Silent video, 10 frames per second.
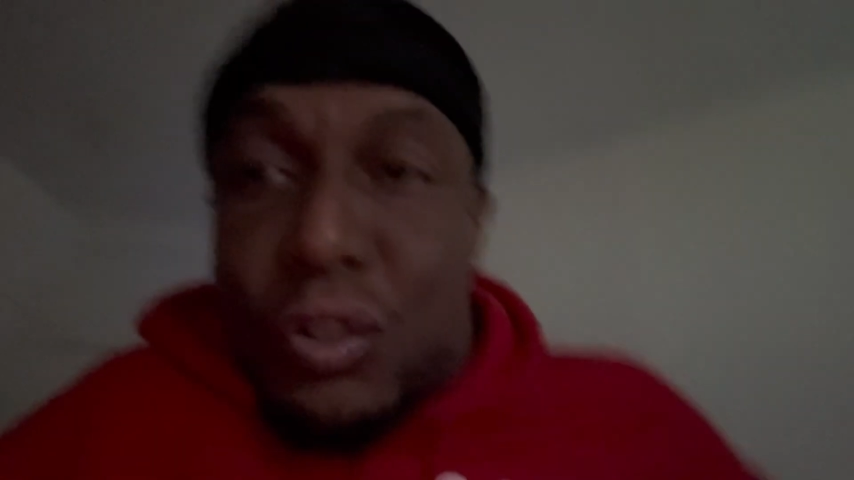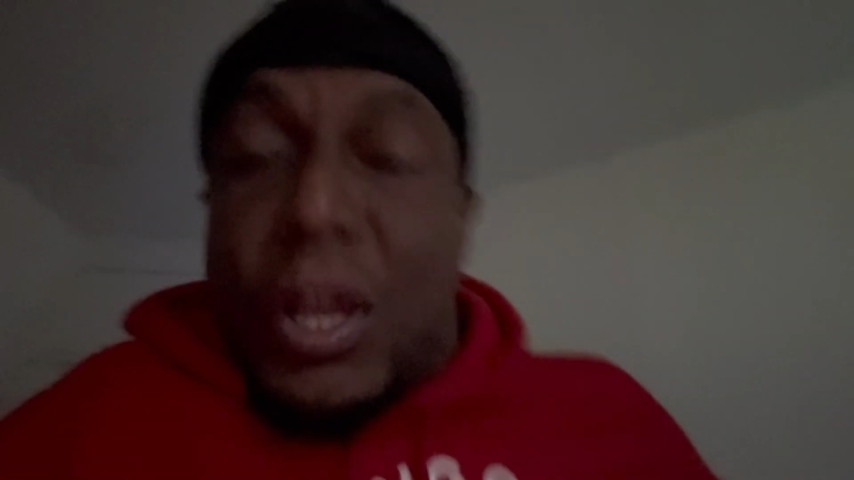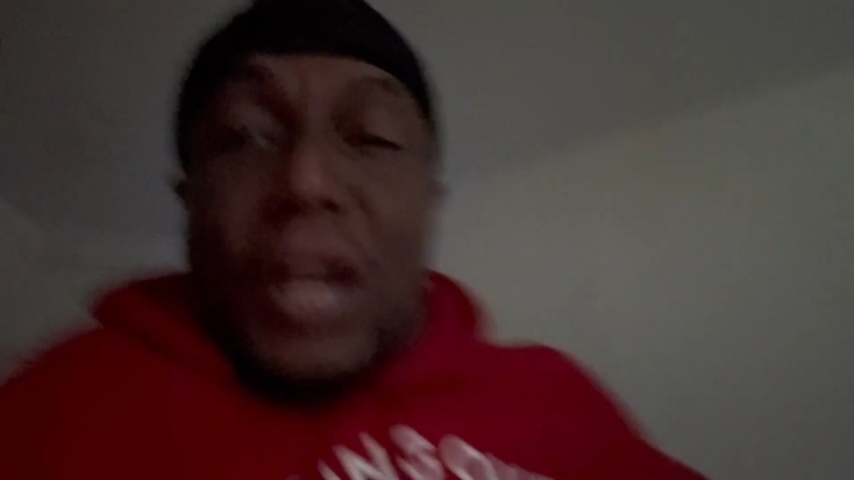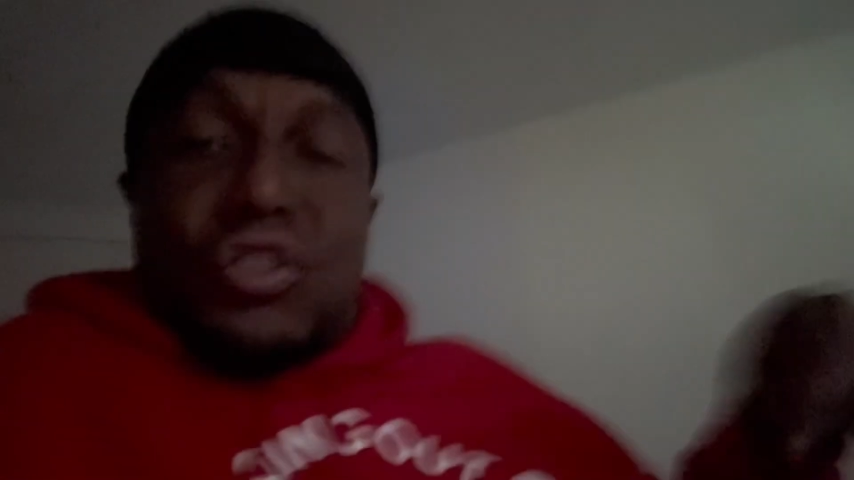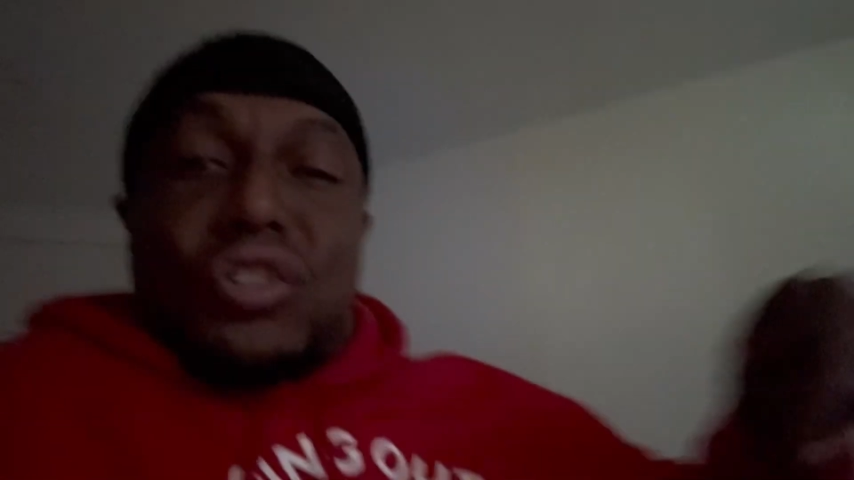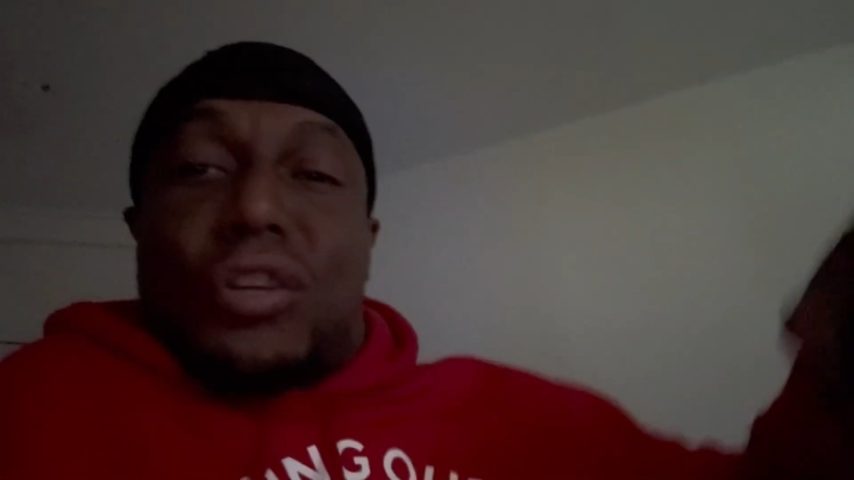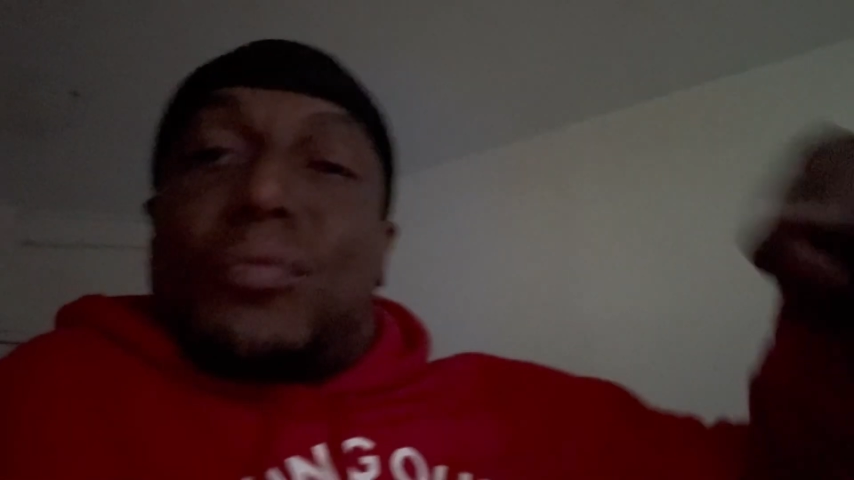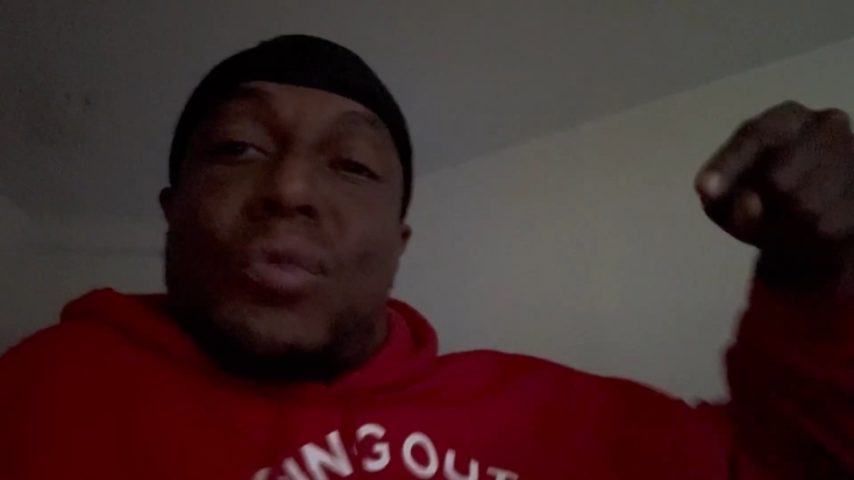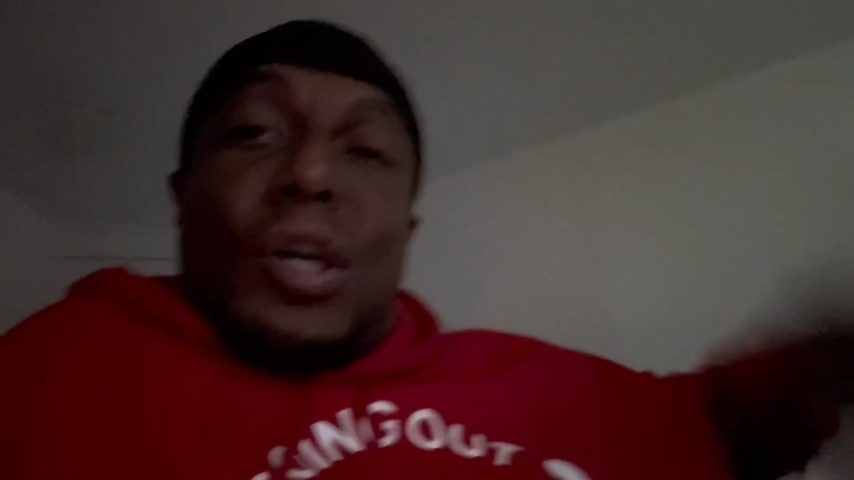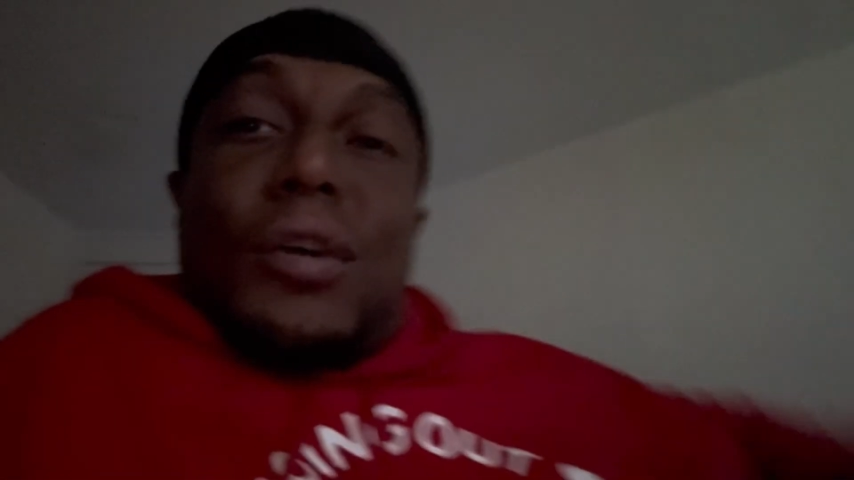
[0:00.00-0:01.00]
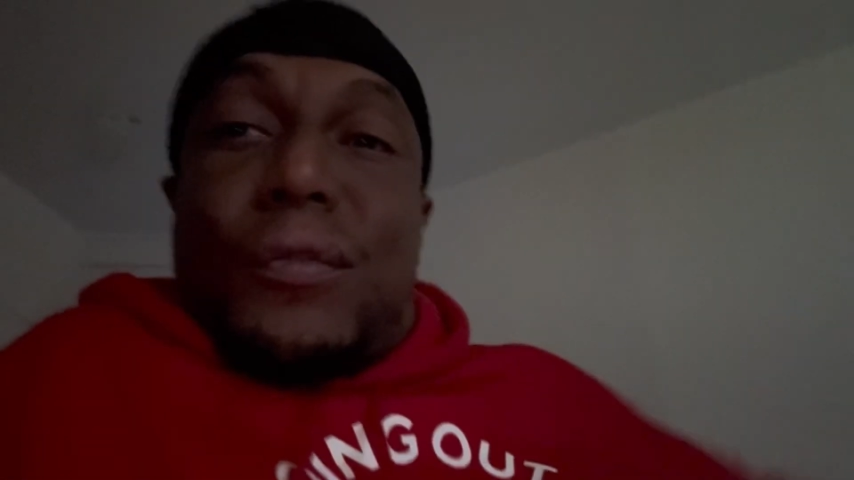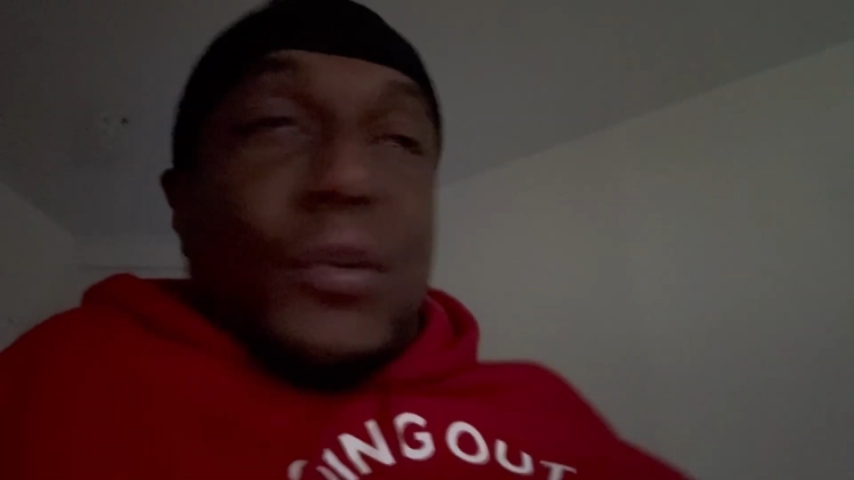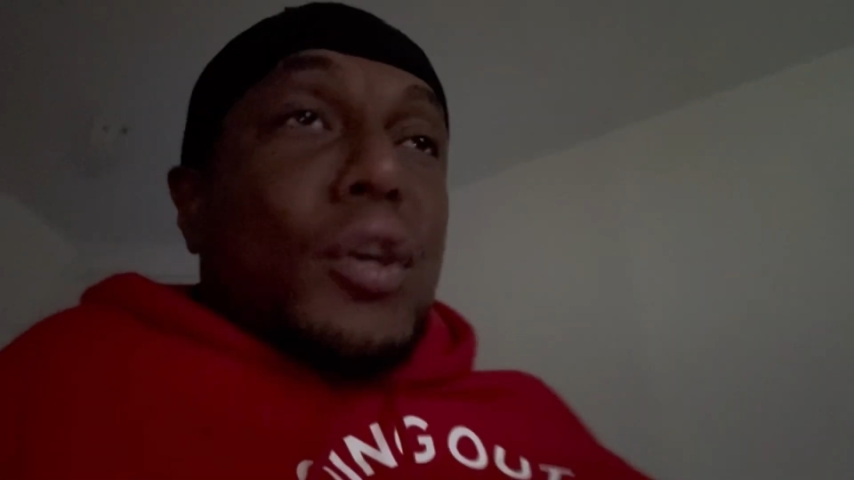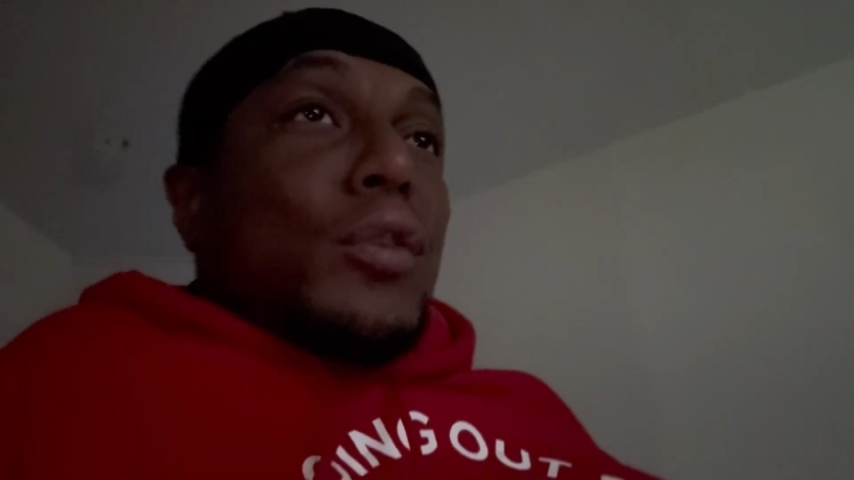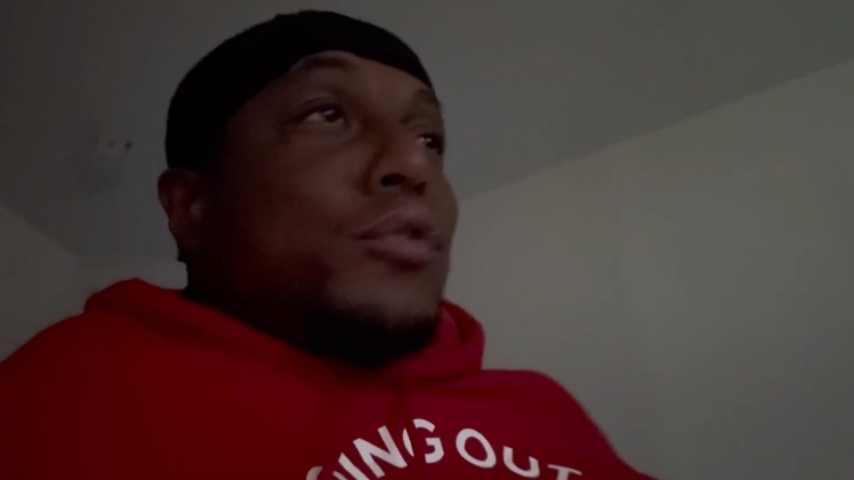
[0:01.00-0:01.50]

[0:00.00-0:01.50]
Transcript: Thanks to, you know,